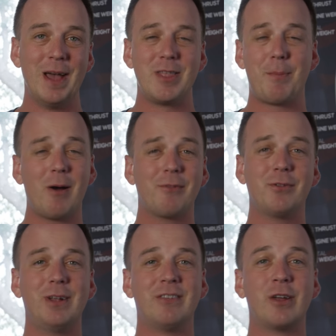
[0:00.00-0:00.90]
The
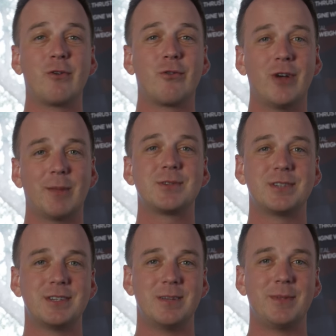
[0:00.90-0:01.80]
PowerFloat is an incredible
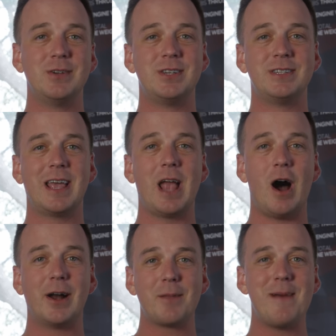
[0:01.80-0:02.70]
system that uses an
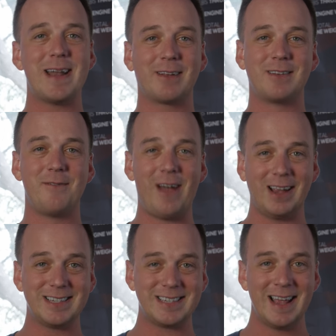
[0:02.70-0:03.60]
automatic
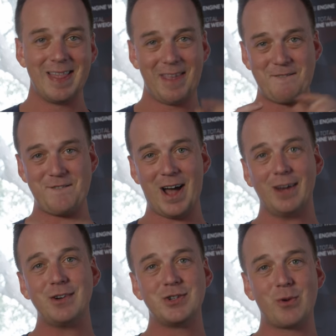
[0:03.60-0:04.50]
device that
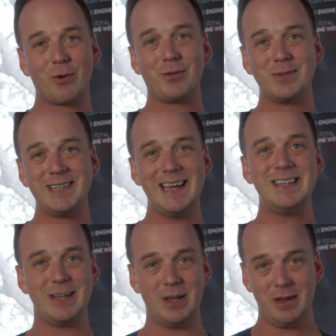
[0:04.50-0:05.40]
fires your
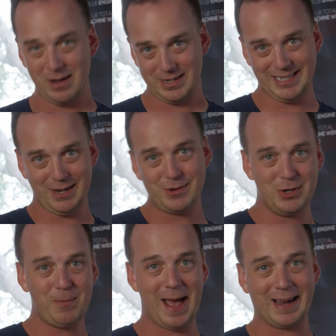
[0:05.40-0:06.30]
flotation C O
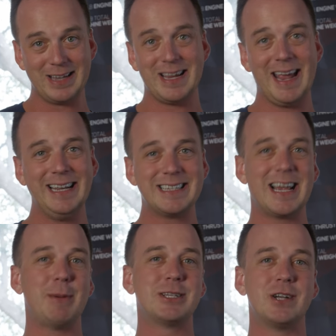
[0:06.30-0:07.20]
two package
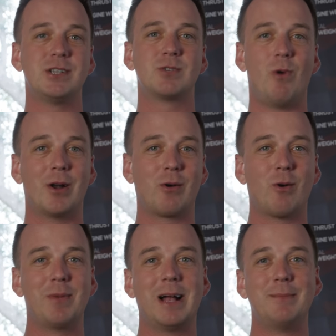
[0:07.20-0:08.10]
anytime it touches water or
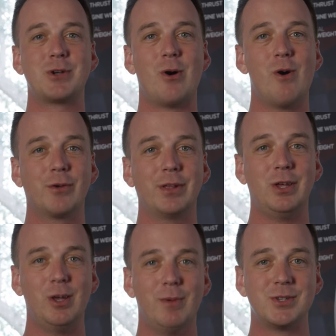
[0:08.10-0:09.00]
becomes overly
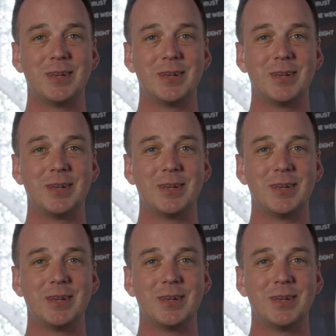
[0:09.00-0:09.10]
humid.